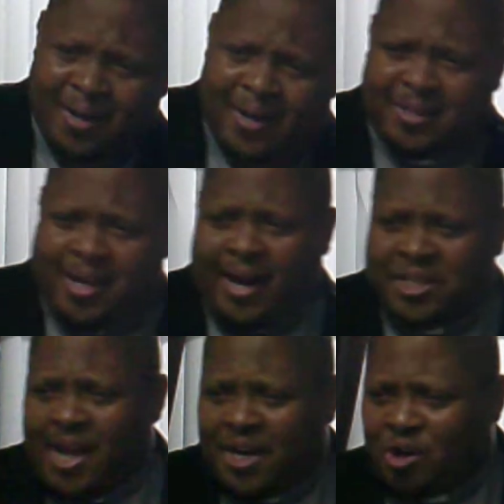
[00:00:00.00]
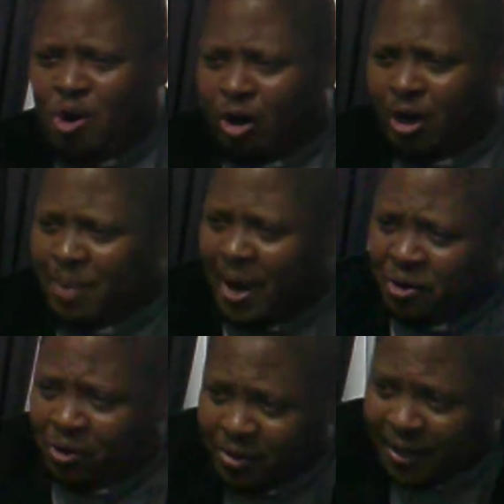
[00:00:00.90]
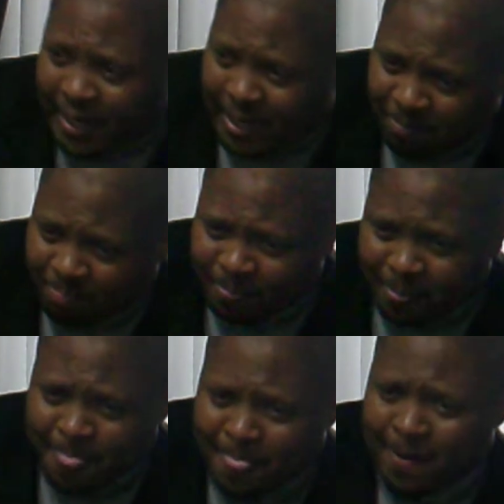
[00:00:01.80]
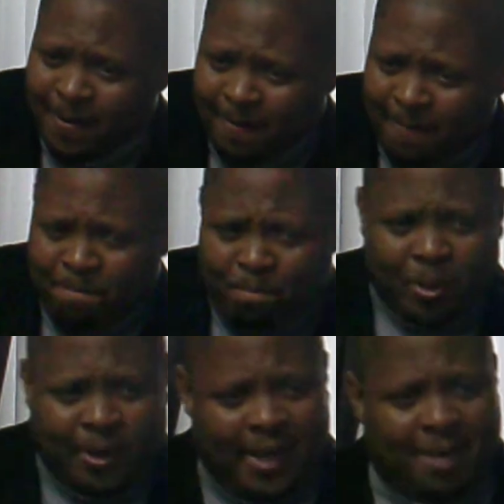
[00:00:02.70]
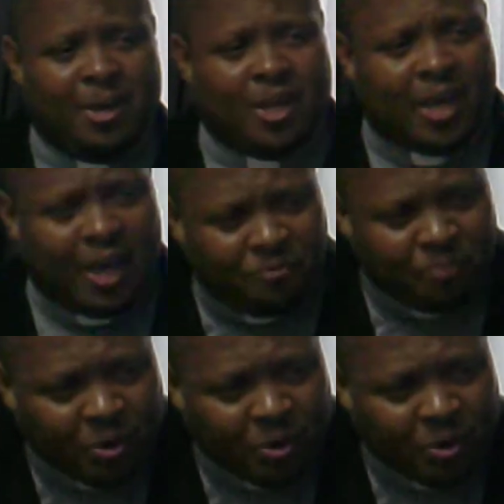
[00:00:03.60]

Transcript: Then I started calling my own name. The name he gave me,